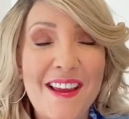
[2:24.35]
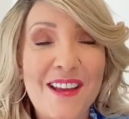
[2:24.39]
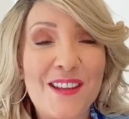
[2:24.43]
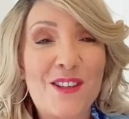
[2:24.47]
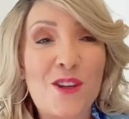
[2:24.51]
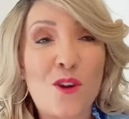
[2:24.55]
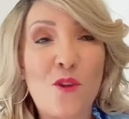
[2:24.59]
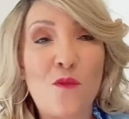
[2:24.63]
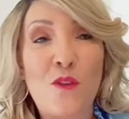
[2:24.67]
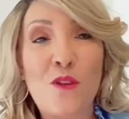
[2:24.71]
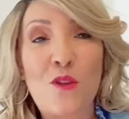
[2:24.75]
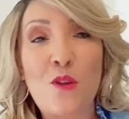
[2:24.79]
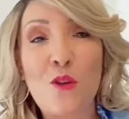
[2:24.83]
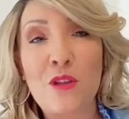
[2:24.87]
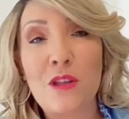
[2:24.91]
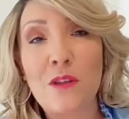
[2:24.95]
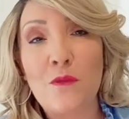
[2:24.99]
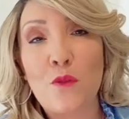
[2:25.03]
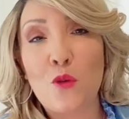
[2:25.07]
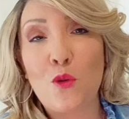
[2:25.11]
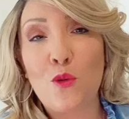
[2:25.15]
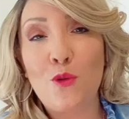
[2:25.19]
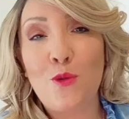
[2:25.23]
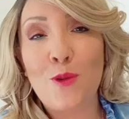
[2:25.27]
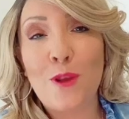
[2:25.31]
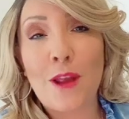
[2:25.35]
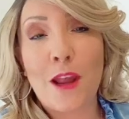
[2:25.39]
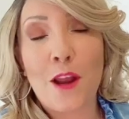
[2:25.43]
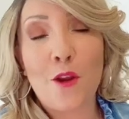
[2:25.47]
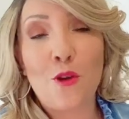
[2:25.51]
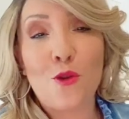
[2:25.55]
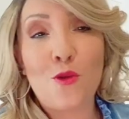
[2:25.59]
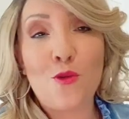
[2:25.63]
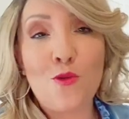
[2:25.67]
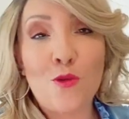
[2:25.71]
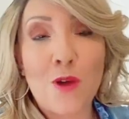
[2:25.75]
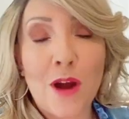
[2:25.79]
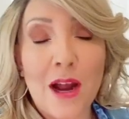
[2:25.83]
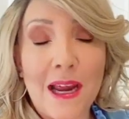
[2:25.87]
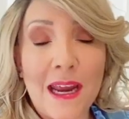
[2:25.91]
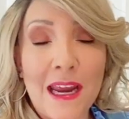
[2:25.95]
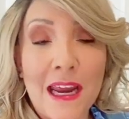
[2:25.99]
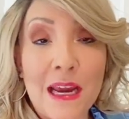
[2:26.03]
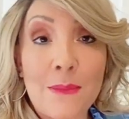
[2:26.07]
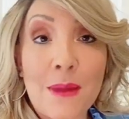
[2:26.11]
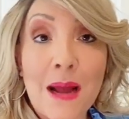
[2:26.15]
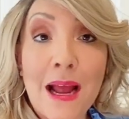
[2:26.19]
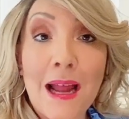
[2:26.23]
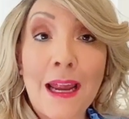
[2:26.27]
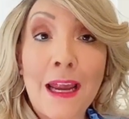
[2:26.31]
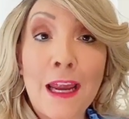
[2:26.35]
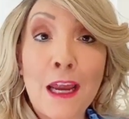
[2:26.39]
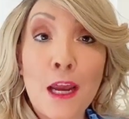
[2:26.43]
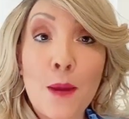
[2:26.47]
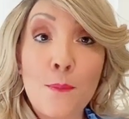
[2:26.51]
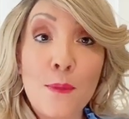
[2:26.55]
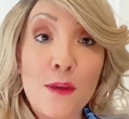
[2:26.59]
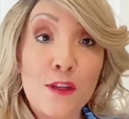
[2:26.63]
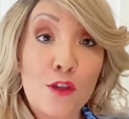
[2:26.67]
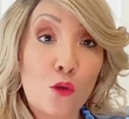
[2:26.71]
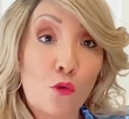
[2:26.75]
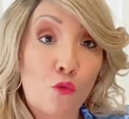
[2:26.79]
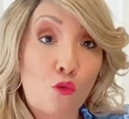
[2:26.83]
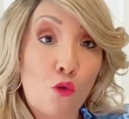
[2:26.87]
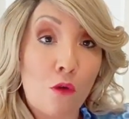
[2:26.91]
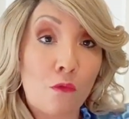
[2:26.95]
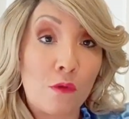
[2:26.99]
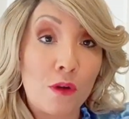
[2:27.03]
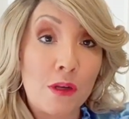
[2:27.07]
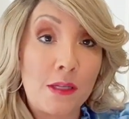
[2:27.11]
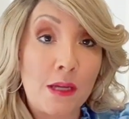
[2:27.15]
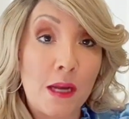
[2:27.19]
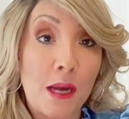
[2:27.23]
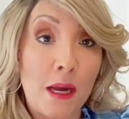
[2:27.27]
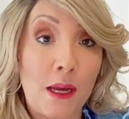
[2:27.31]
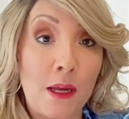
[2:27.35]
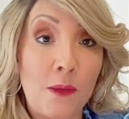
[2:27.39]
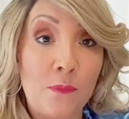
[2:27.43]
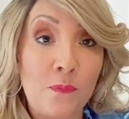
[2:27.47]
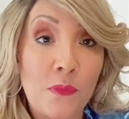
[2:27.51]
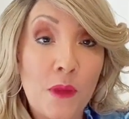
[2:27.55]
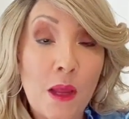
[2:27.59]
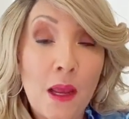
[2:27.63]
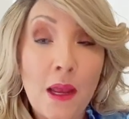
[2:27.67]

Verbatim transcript: So for those of you who do not know who I am, I am Miss Aurorah Dey,